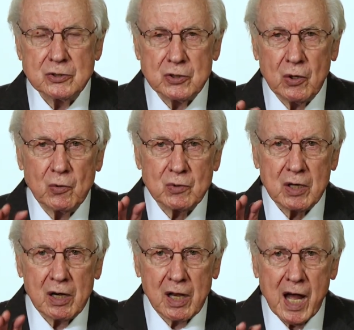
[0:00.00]
Don't
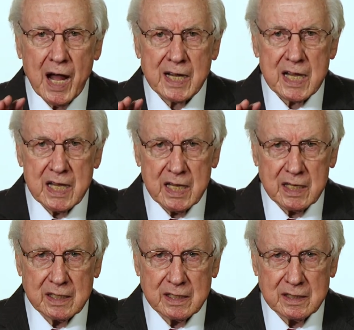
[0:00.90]
lock
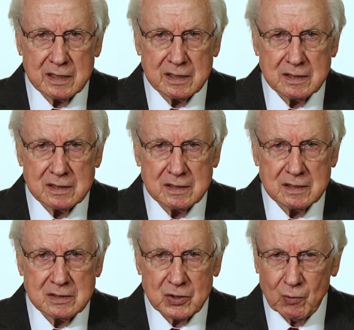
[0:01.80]
in
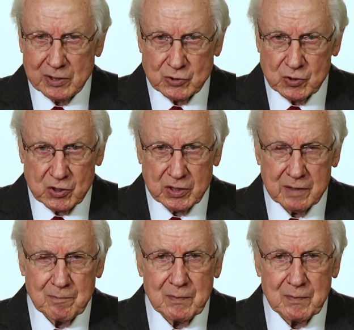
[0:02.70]
to what you see.